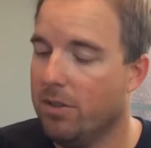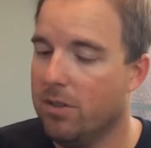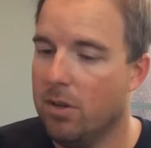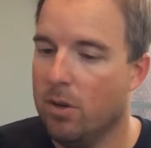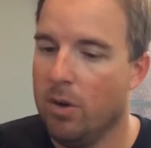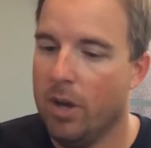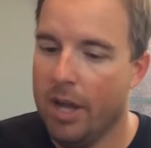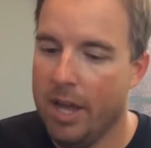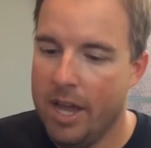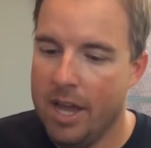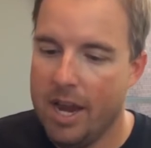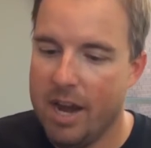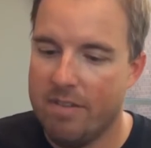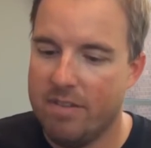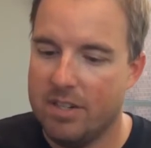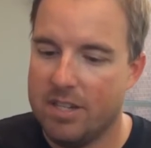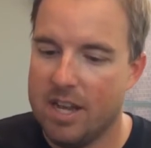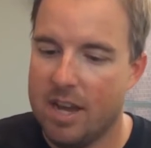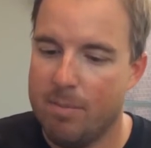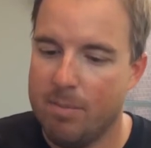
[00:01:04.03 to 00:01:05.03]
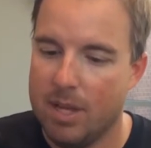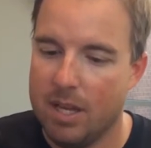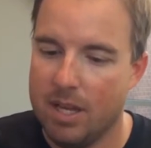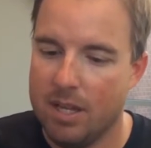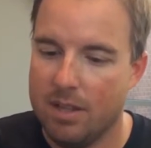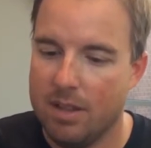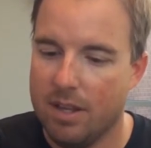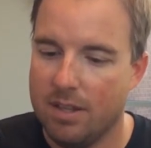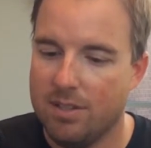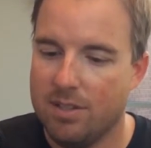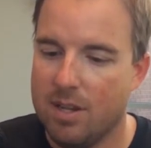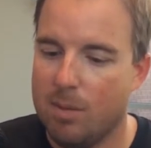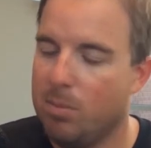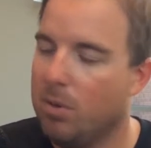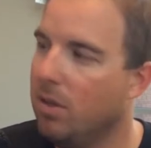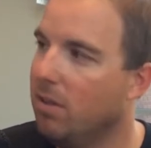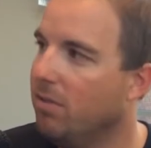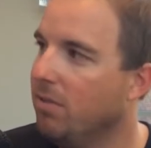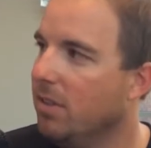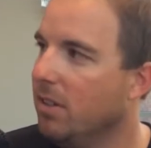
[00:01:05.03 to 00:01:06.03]
And so every time they step
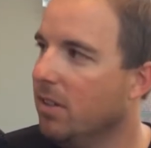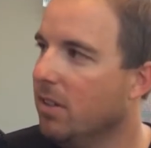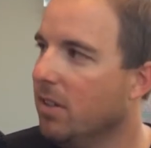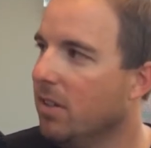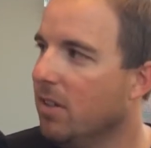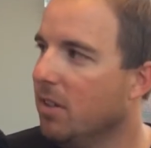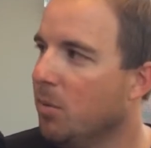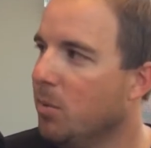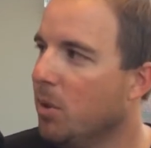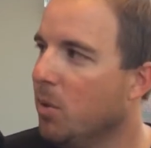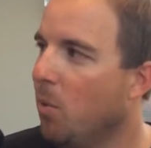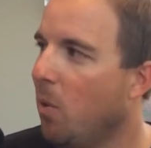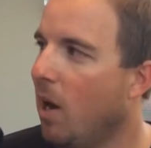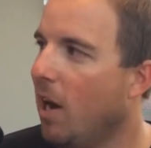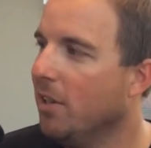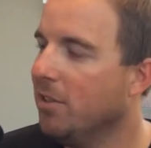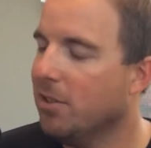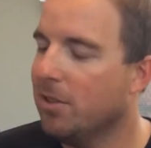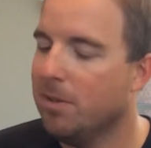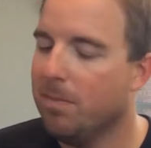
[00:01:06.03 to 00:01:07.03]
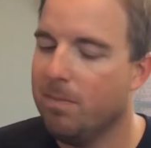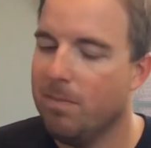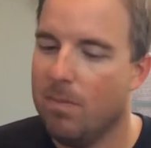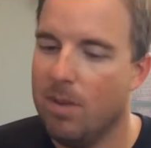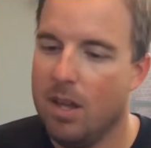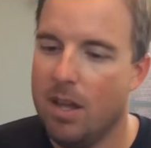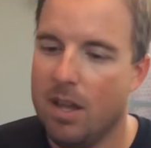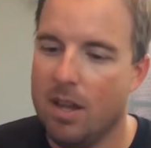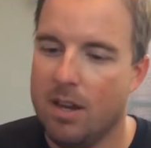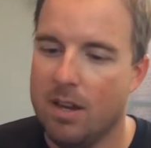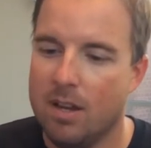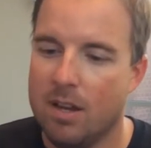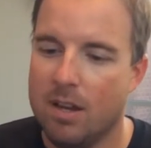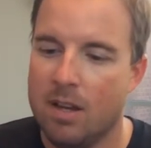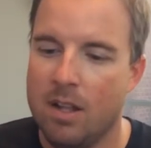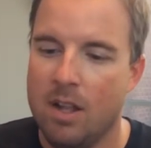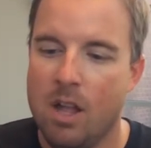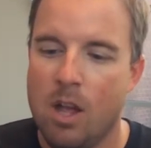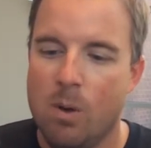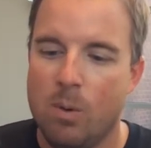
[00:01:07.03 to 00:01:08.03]
on the field, they're a little bit wiser. And
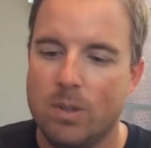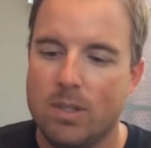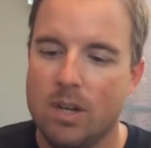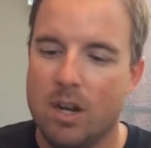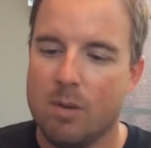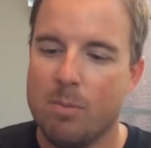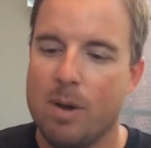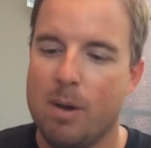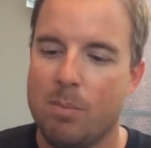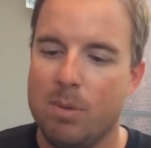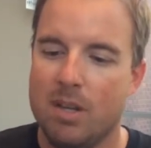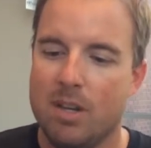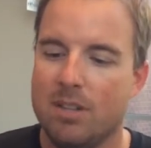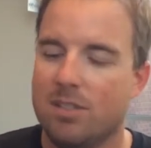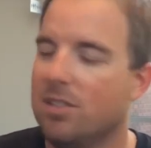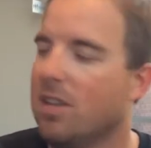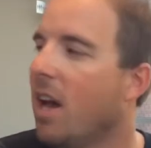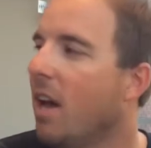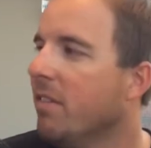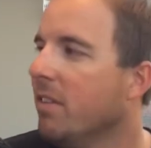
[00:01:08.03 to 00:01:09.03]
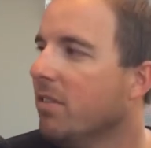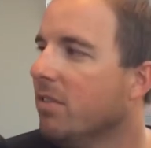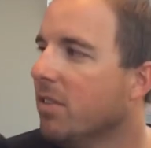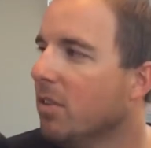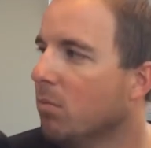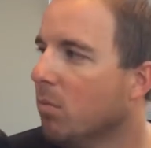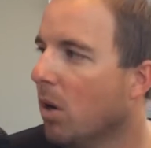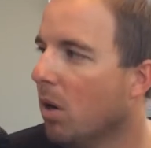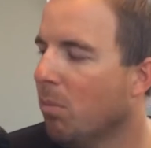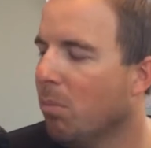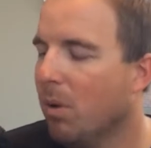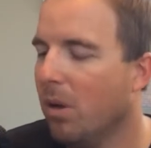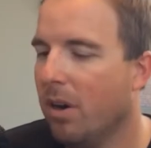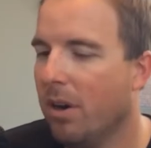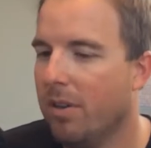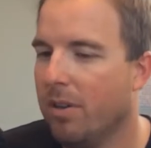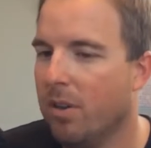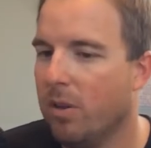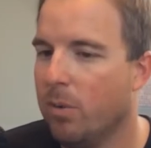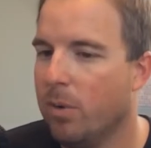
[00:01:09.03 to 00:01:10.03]
we talk about being a savvy football player.
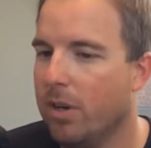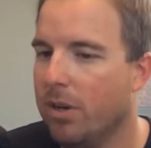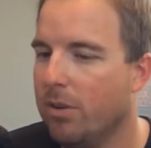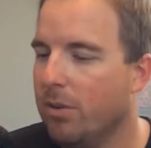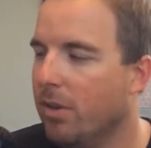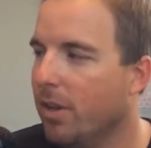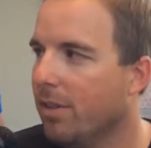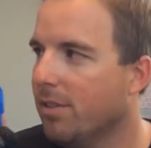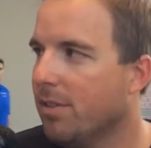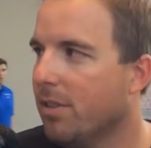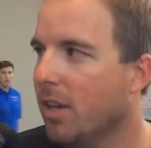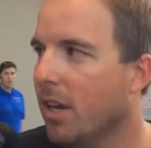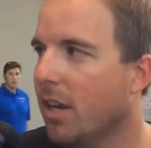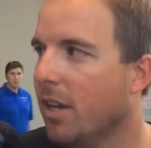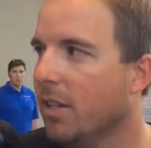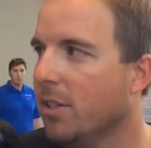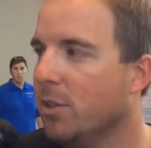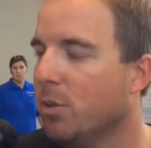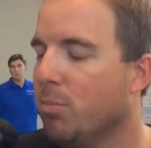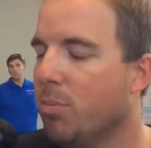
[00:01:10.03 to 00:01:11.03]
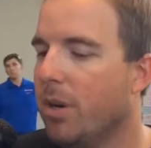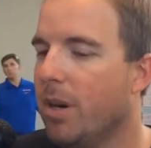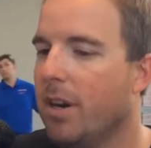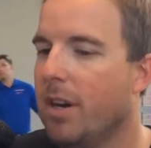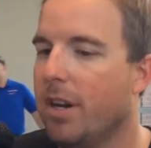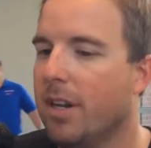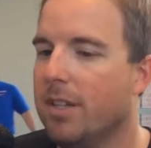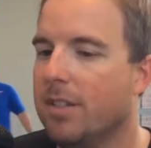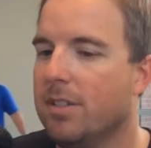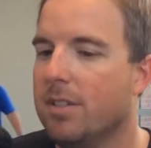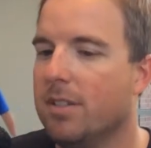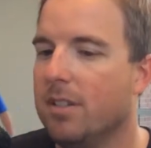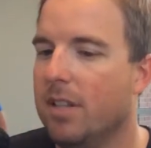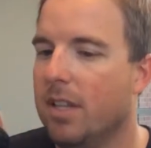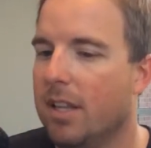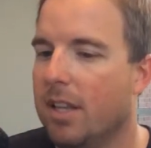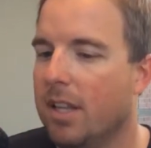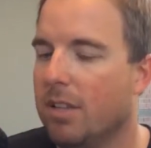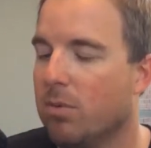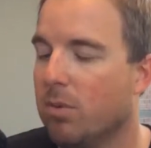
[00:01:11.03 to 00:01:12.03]
The only way to do that is to gain experience.
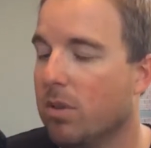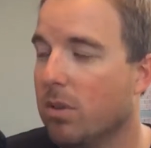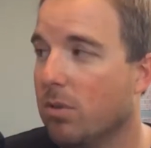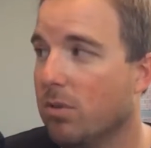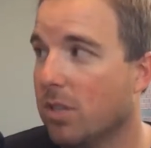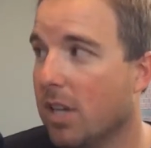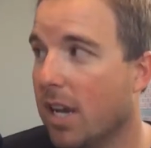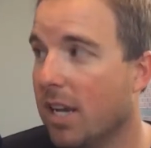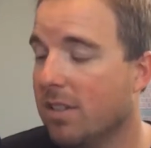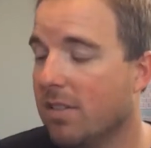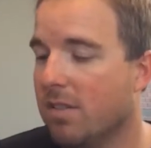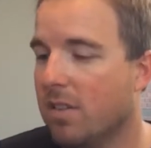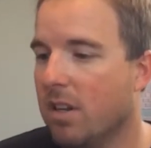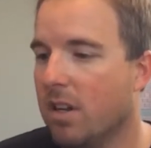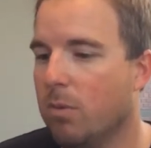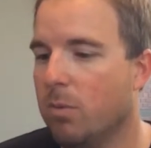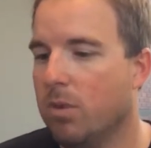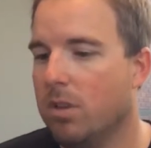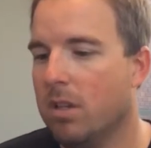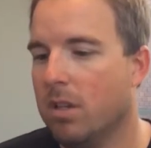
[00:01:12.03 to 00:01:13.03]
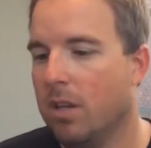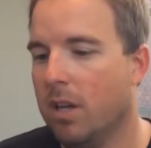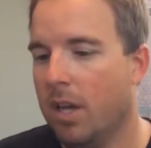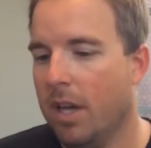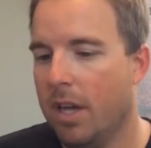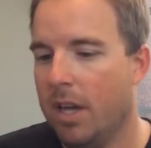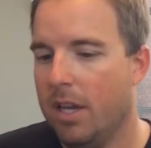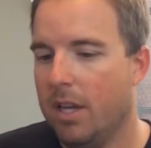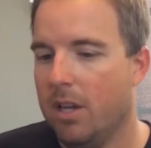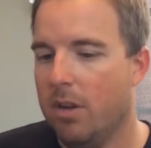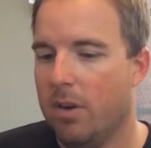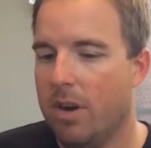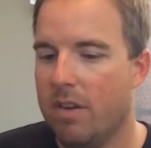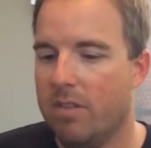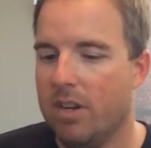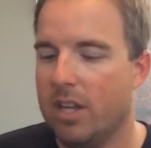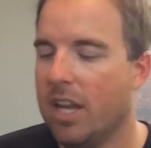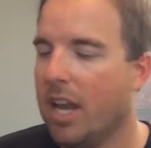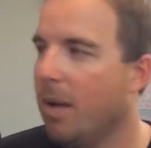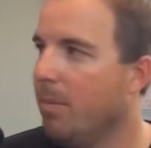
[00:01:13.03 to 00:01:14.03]
And that's what those guys have done with the, you know,
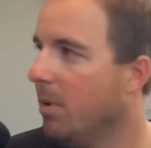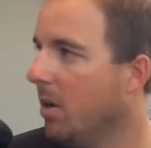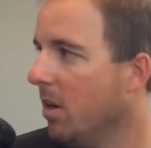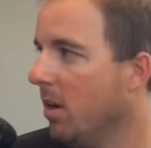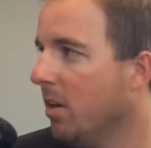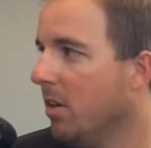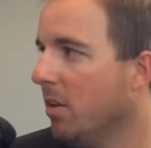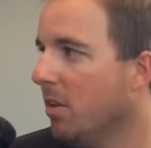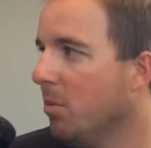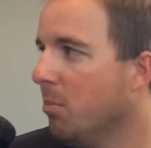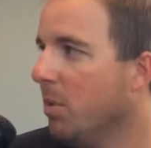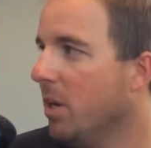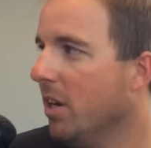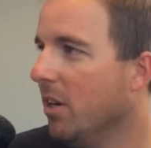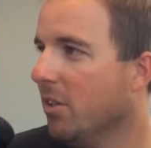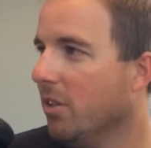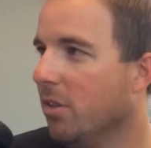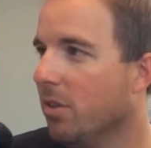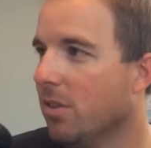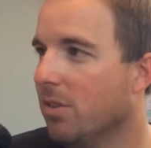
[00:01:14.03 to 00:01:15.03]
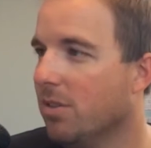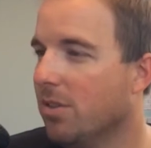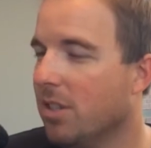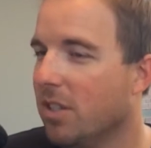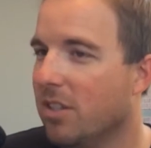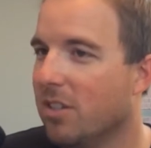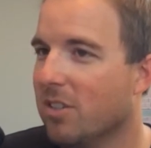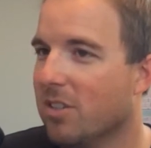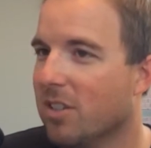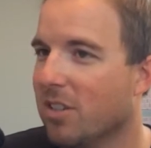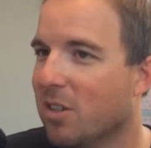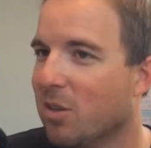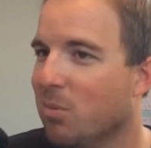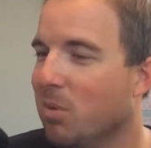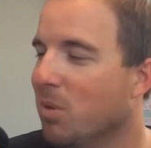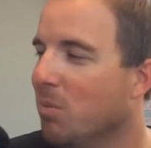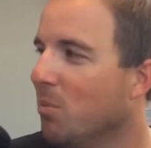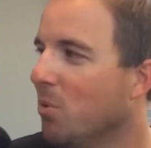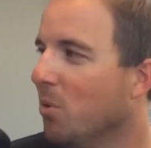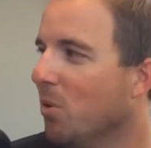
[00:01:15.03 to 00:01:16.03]
every game they're under their belt. You can see there's a little
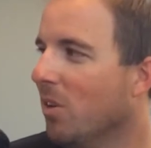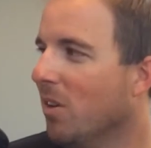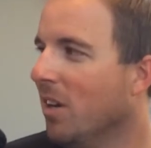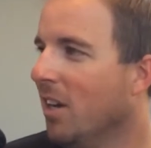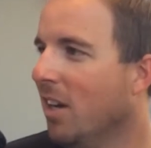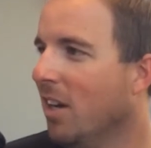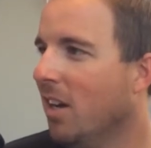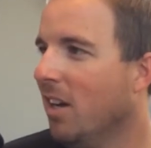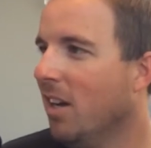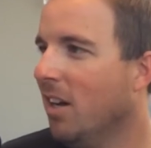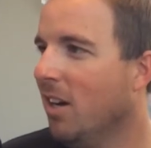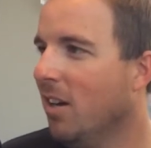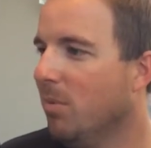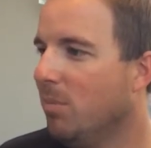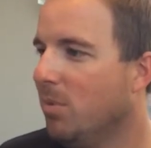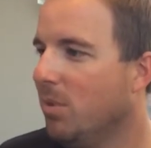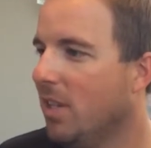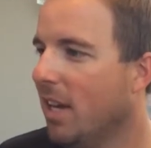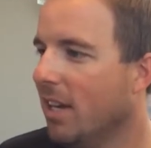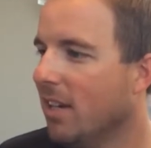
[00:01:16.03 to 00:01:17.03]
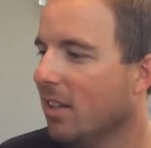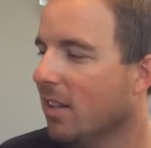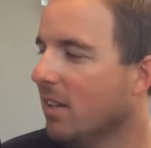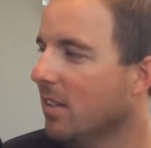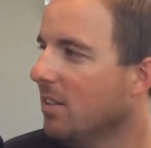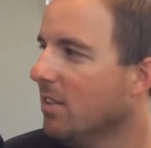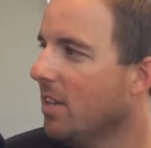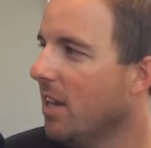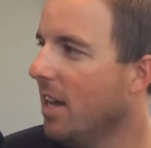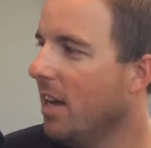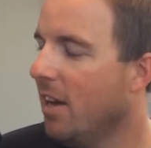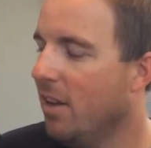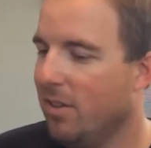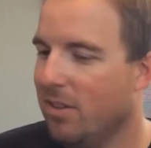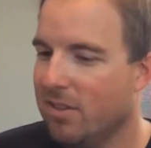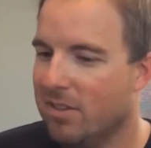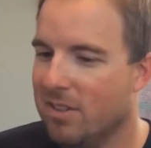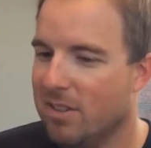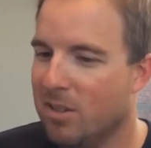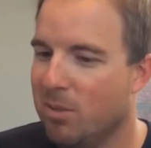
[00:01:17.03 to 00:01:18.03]
bit more technically sound.
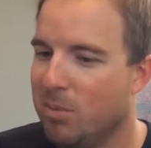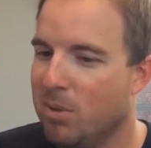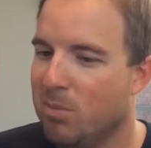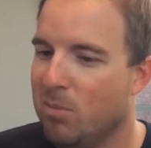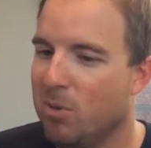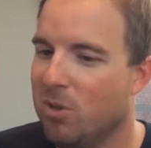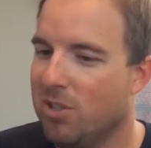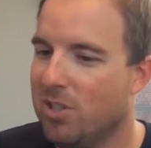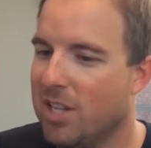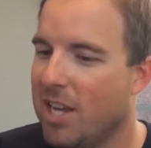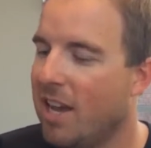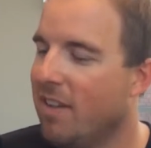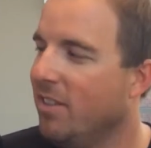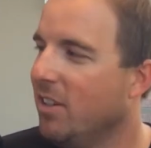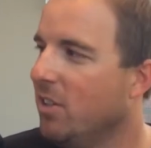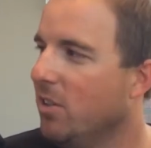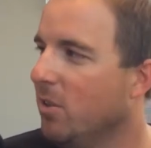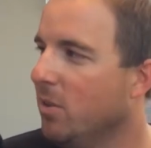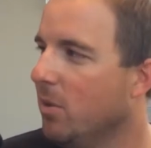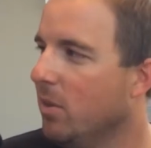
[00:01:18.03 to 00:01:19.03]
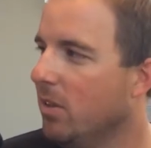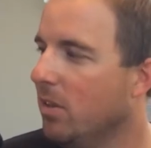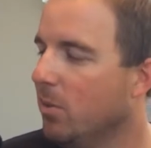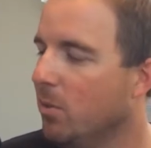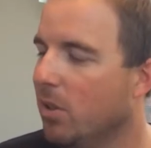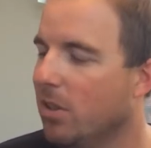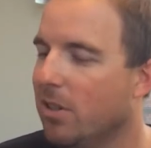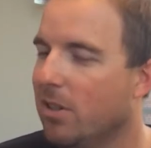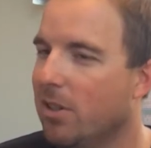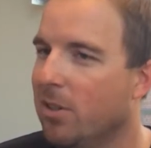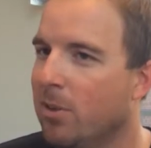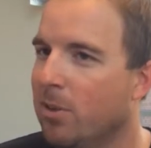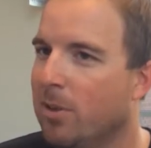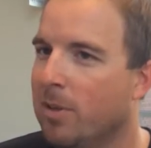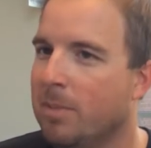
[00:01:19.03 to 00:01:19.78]
There's a little bit more savvy to what they're doing.